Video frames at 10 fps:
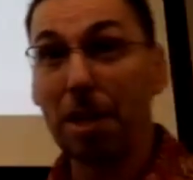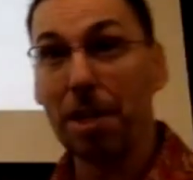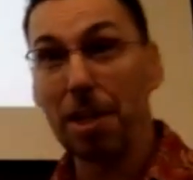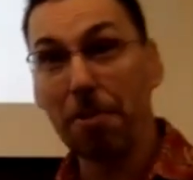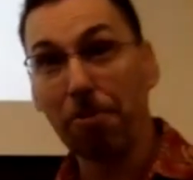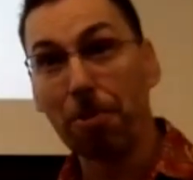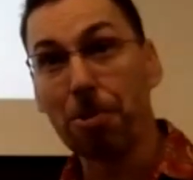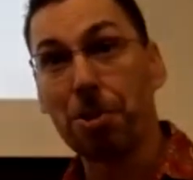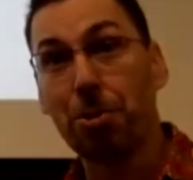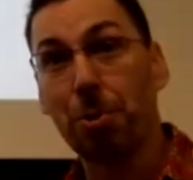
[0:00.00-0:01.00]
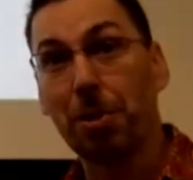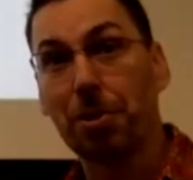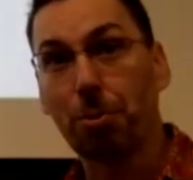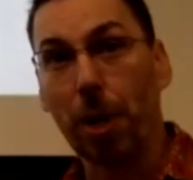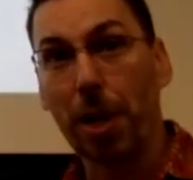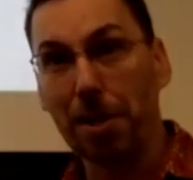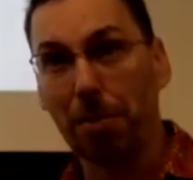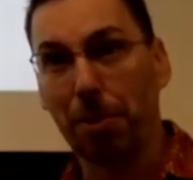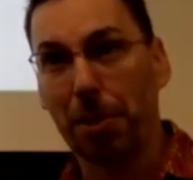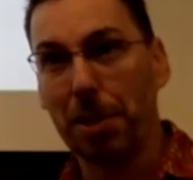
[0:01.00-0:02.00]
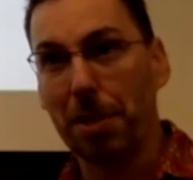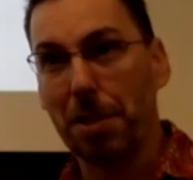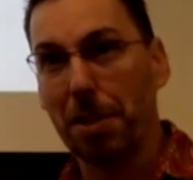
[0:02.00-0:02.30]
if we're just doing this randomly